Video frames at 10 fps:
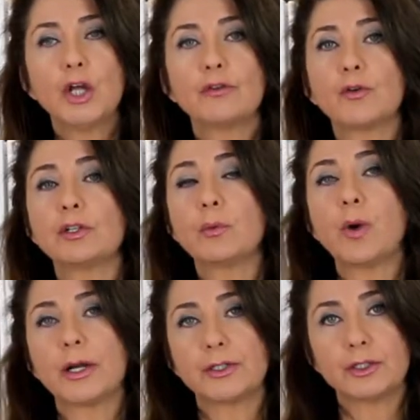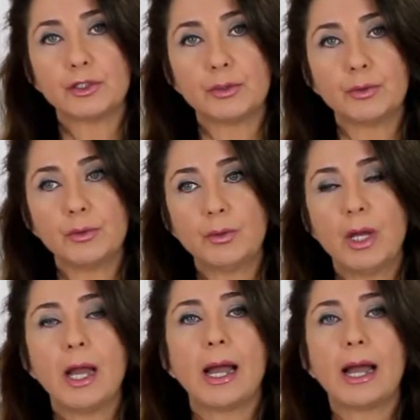for the water to
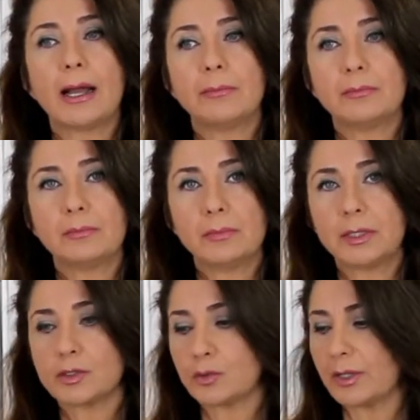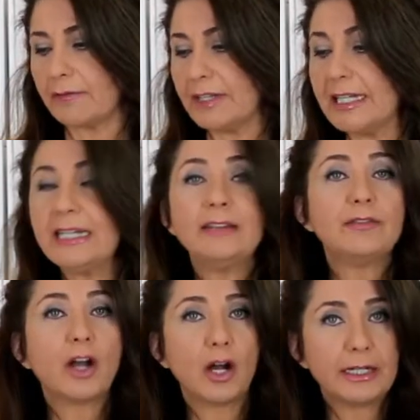sort of leave
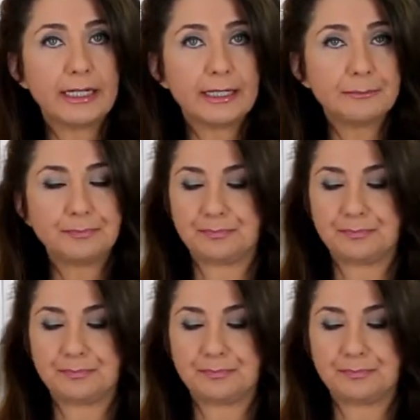the onion.